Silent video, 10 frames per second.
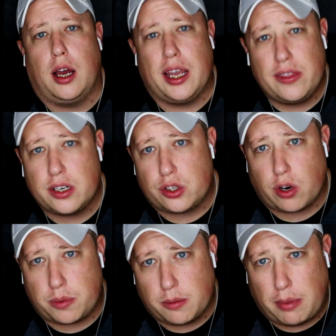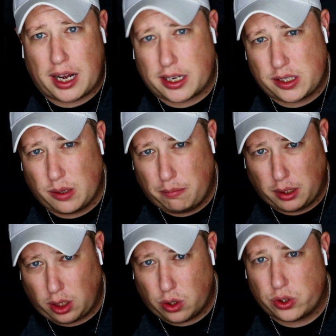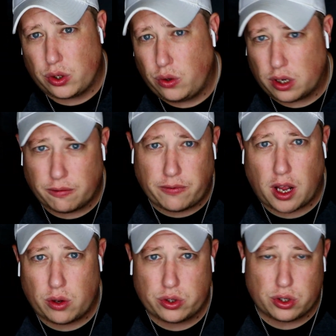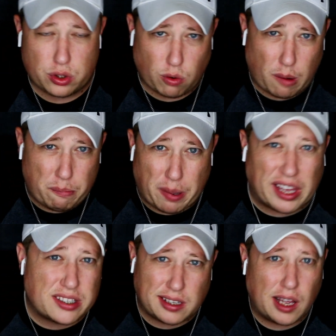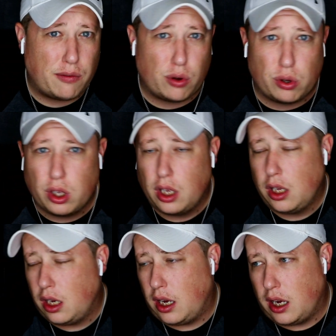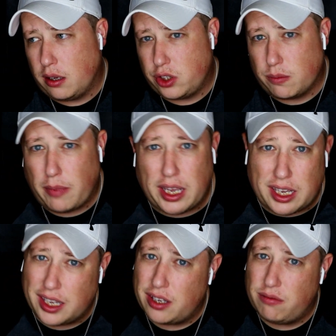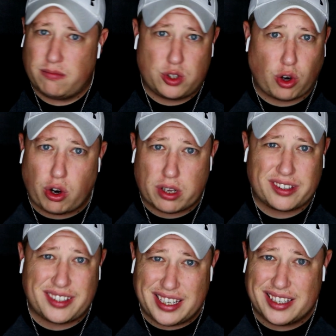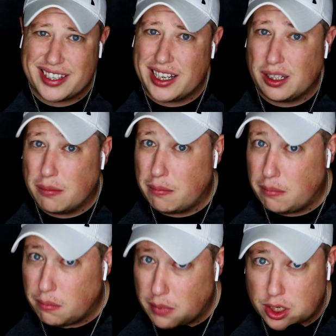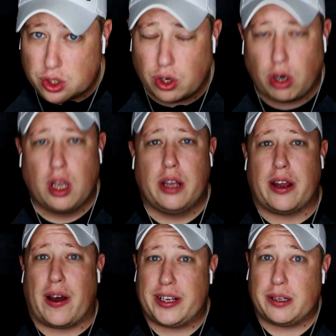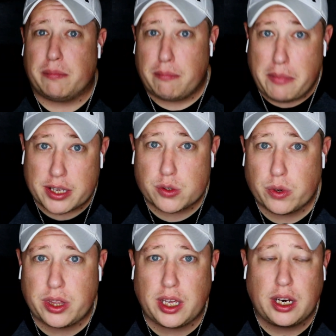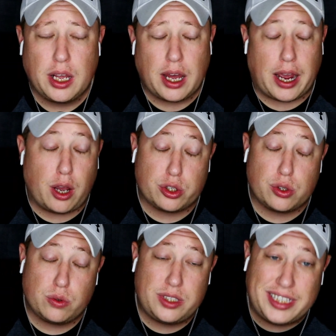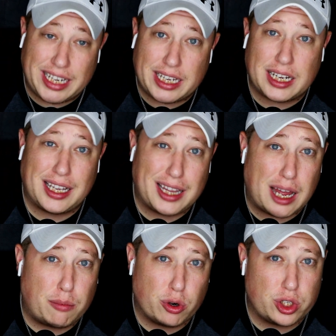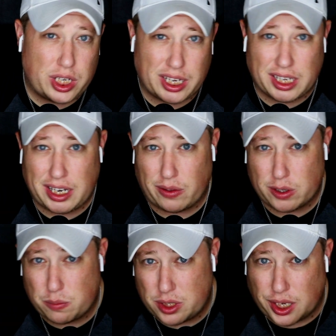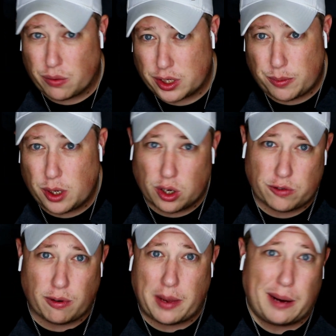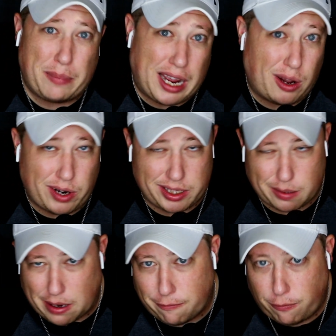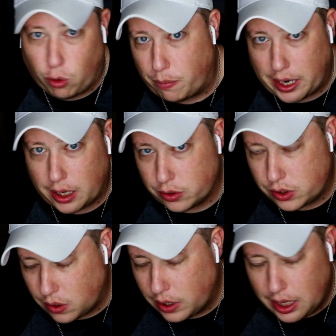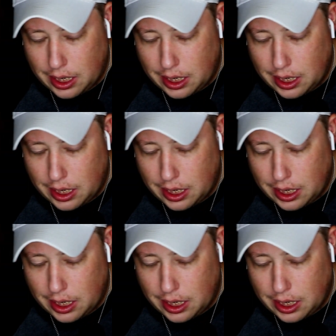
in the description box below so you can follow just sort of base level Jamaican jerk seasoning mixture. Now, I didn't mess with it. I also did a lot more chicken. Now, this particular recipe calls for about 1 pound. I did about 4 pounds. So